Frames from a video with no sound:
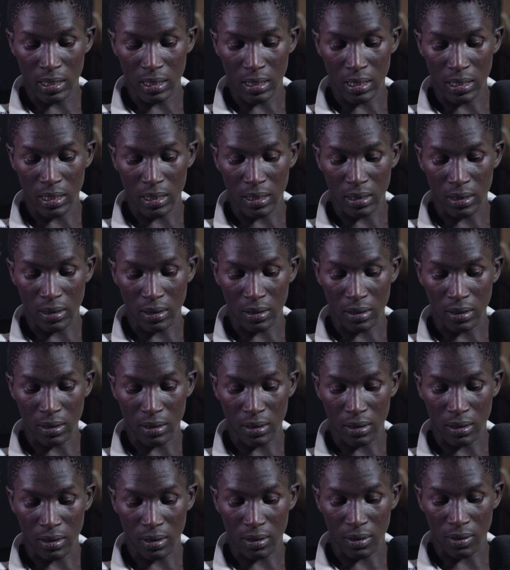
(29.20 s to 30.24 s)

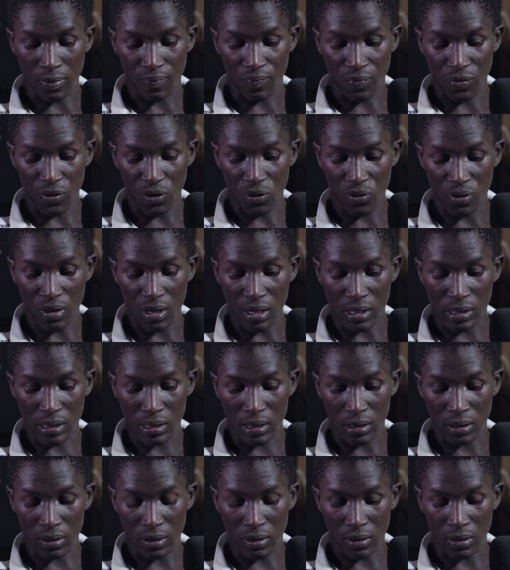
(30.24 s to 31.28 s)
then you guys
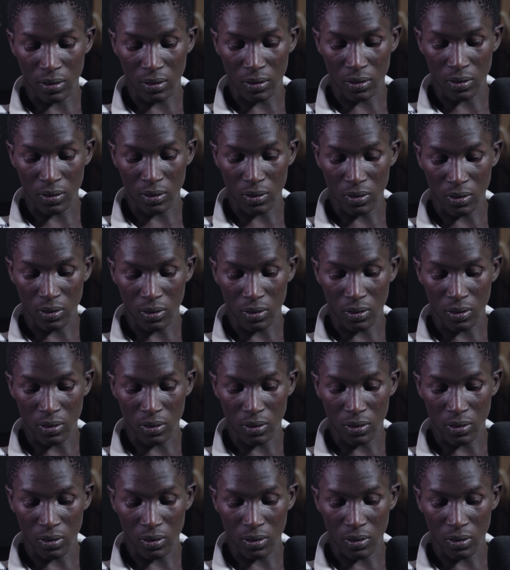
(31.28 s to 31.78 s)
can